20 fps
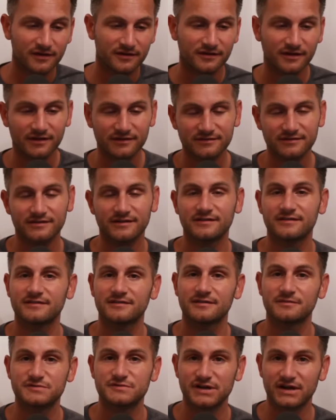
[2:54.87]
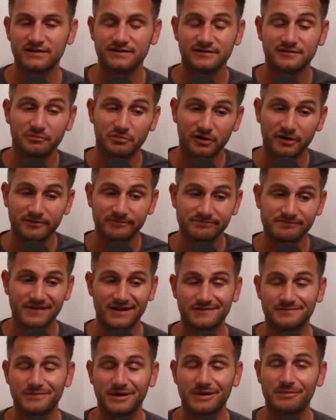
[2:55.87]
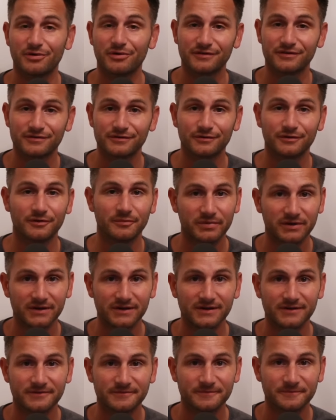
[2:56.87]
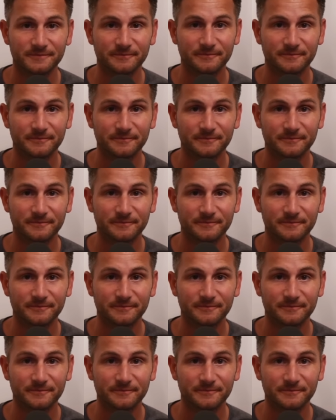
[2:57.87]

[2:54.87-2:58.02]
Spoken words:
Yes, it's subjective, but that's my personal opinion.